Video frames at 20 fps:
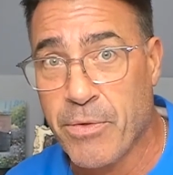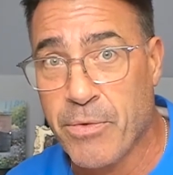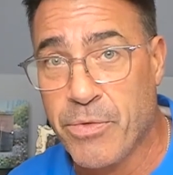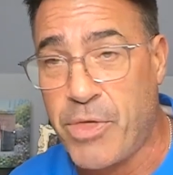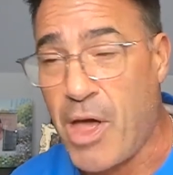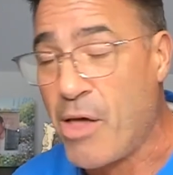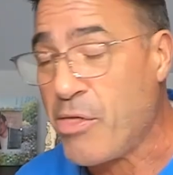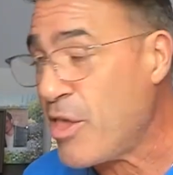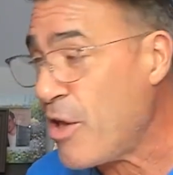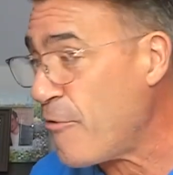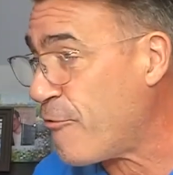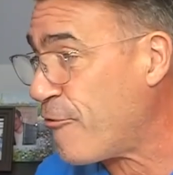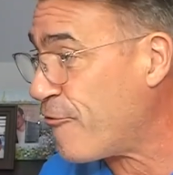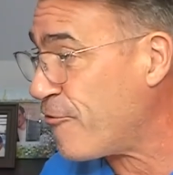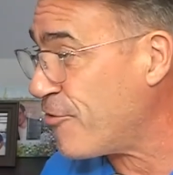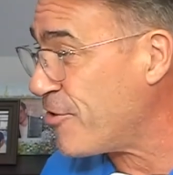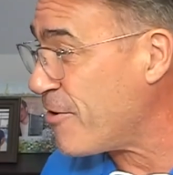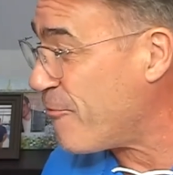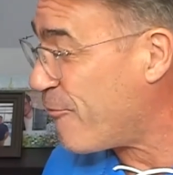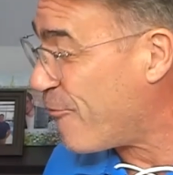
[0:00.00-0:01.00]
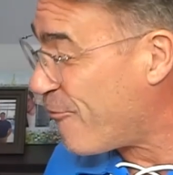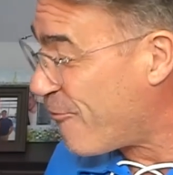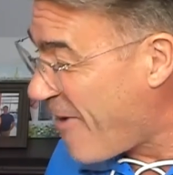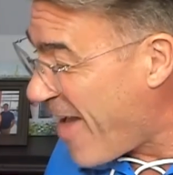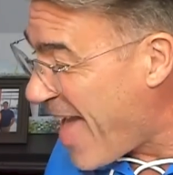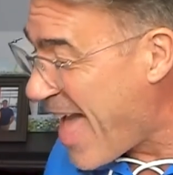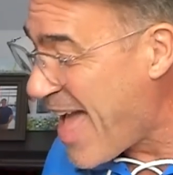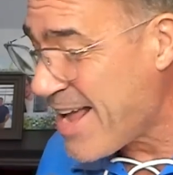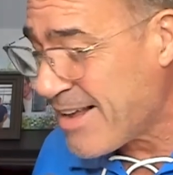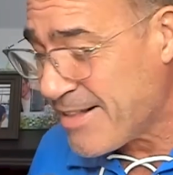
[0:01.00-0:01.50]
The
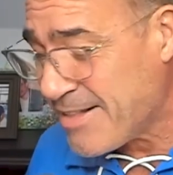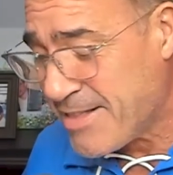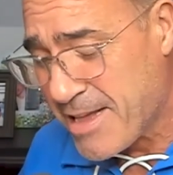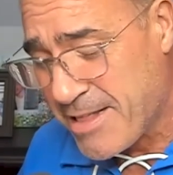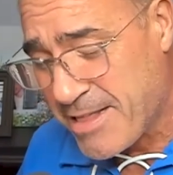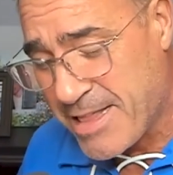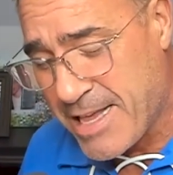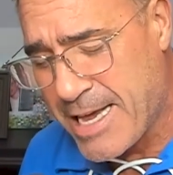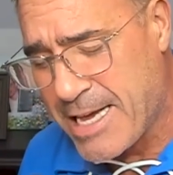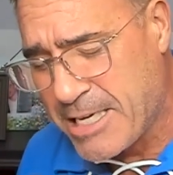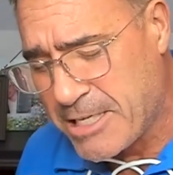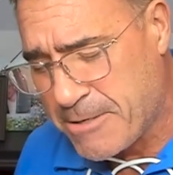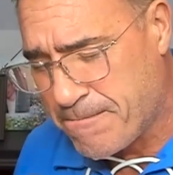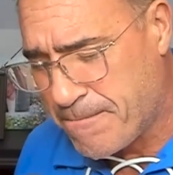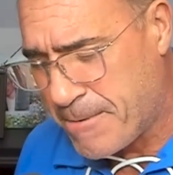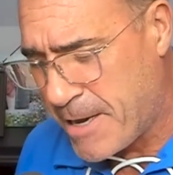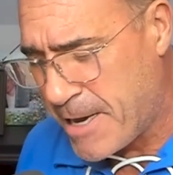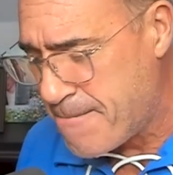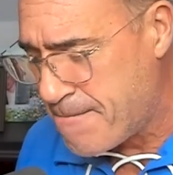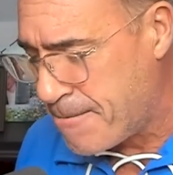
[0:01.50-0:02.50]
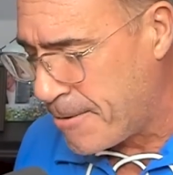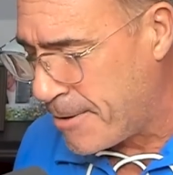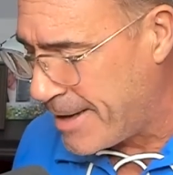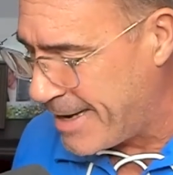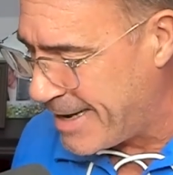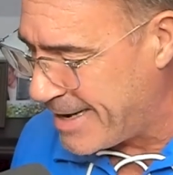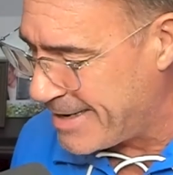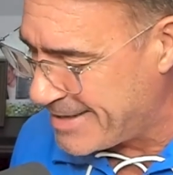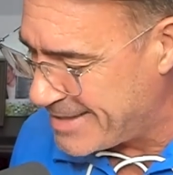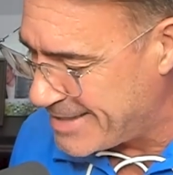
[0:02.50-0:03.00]
fact that these people
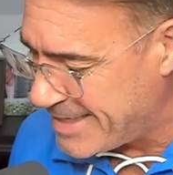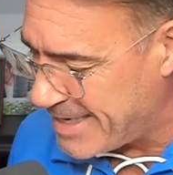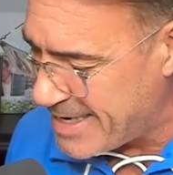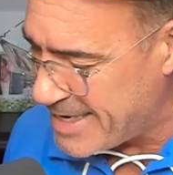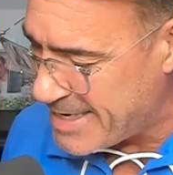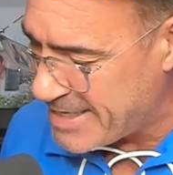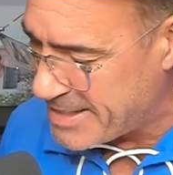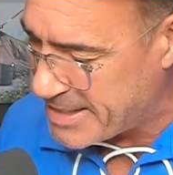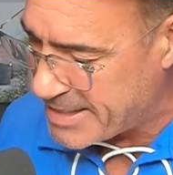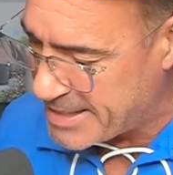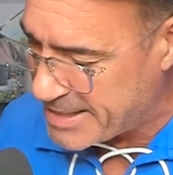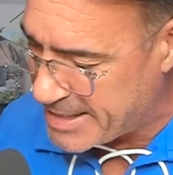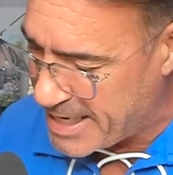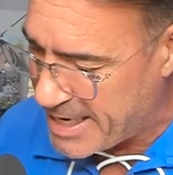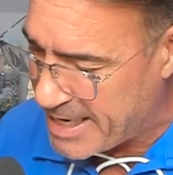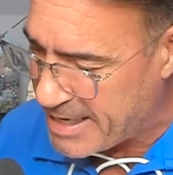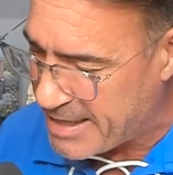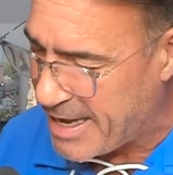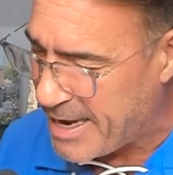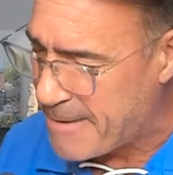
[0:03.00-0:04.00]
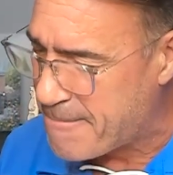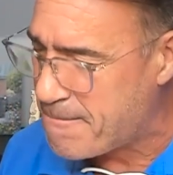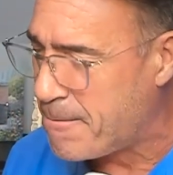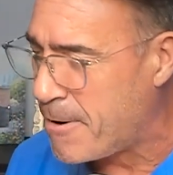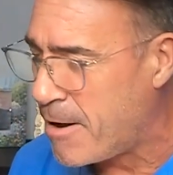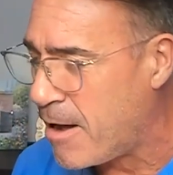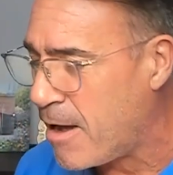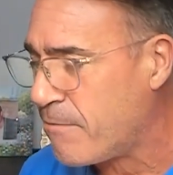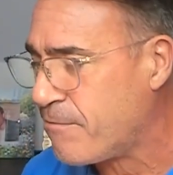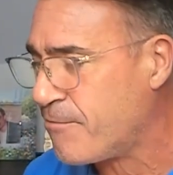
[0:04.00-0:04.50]
in D.C. like
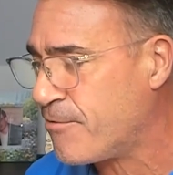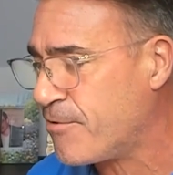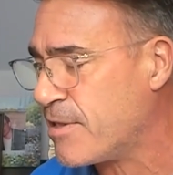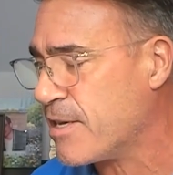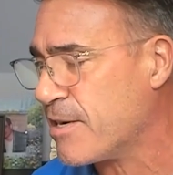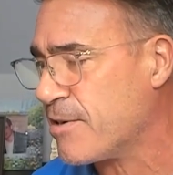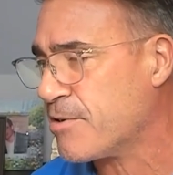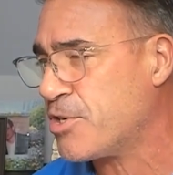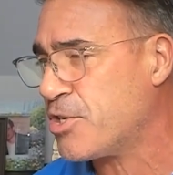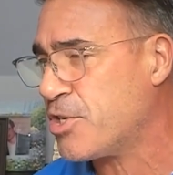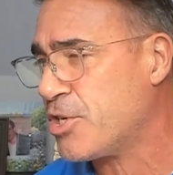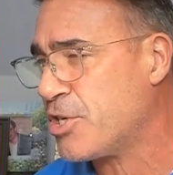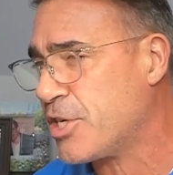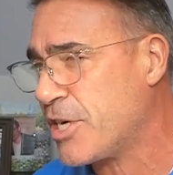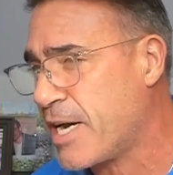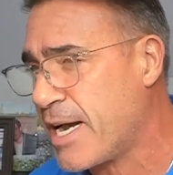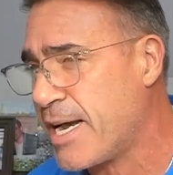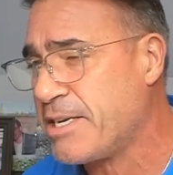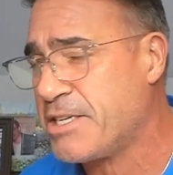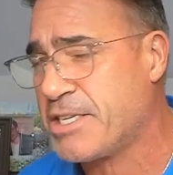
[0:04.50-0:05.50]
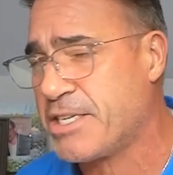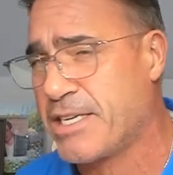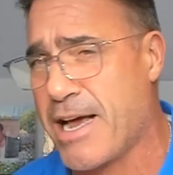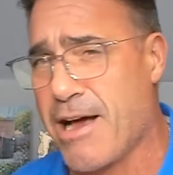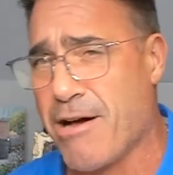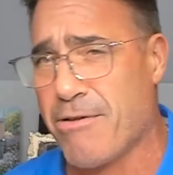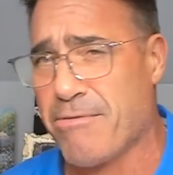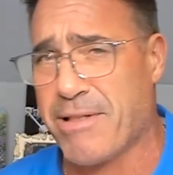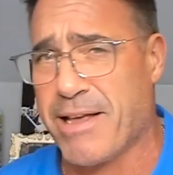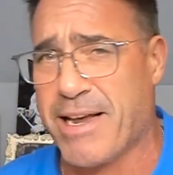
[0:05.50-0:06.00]
puff their chests
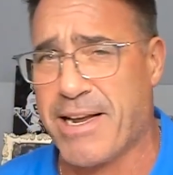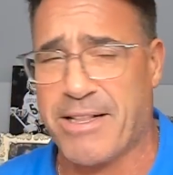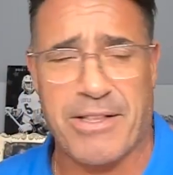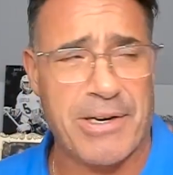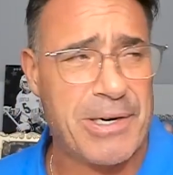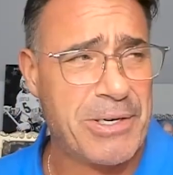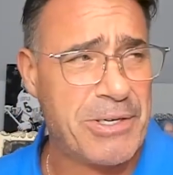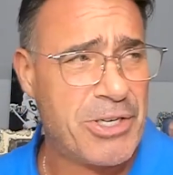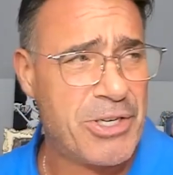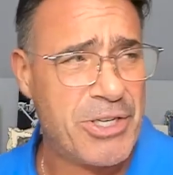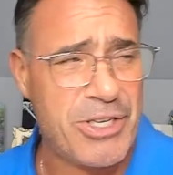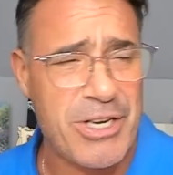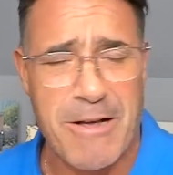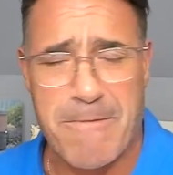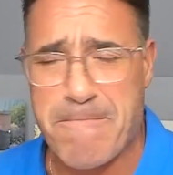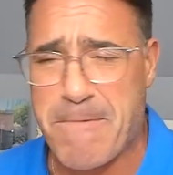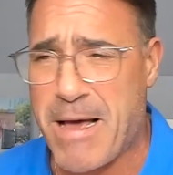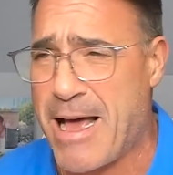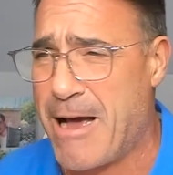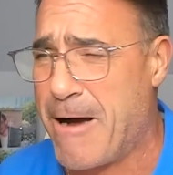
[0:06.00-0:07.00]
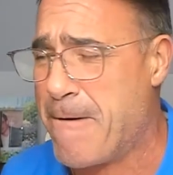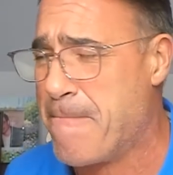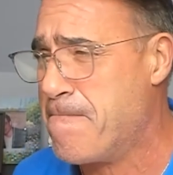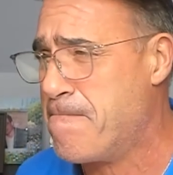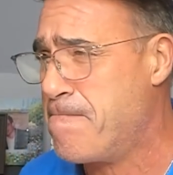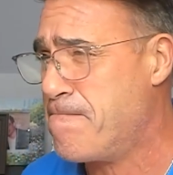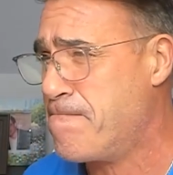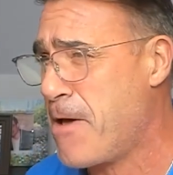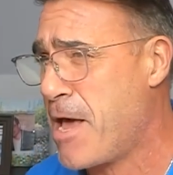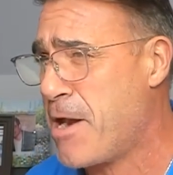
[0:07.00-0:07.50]
out like they're somehow
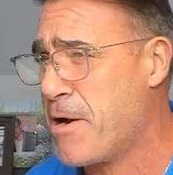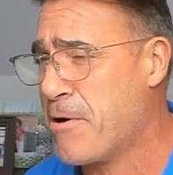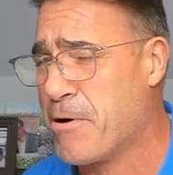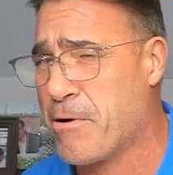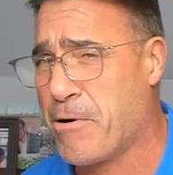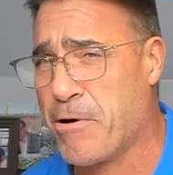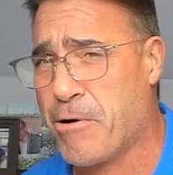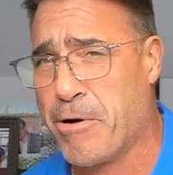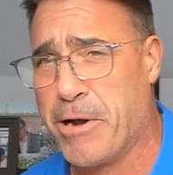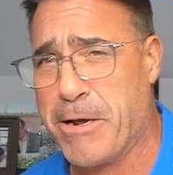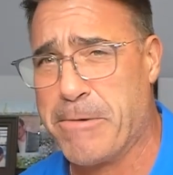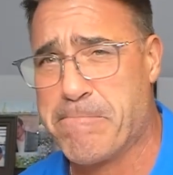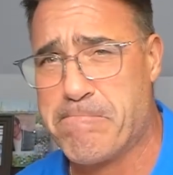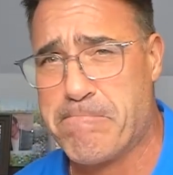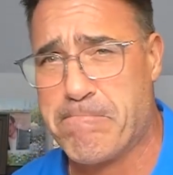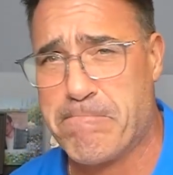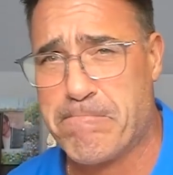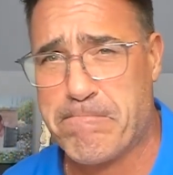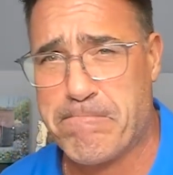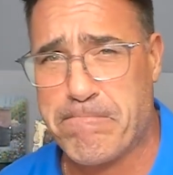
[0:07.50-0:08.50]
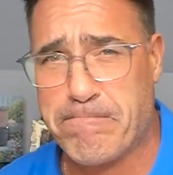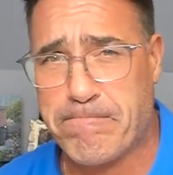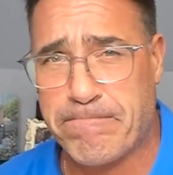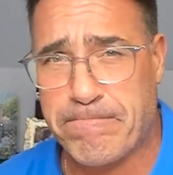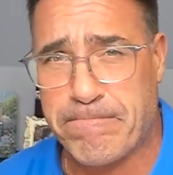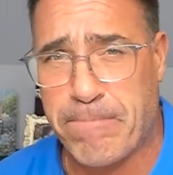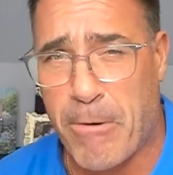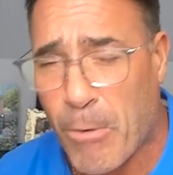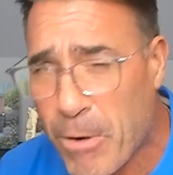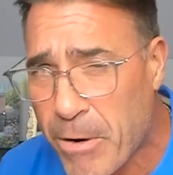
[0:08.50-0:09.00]
better or
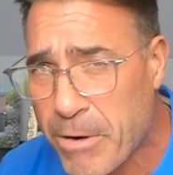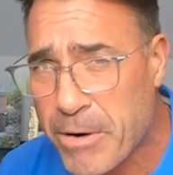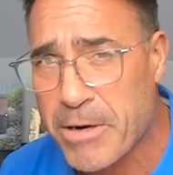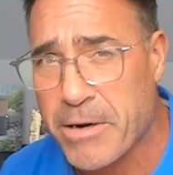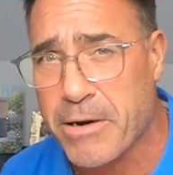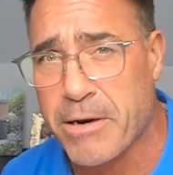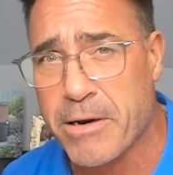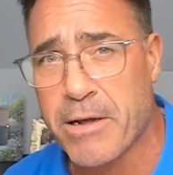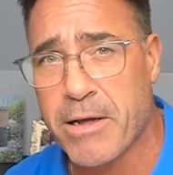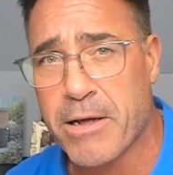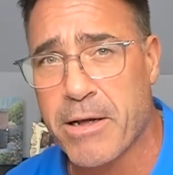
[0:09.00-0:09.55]
important.